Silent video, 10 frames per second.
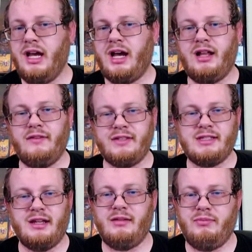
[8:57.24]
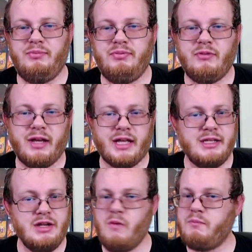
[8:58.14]
All of it's all quick.
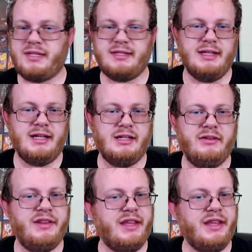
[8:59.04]
Nope's not doing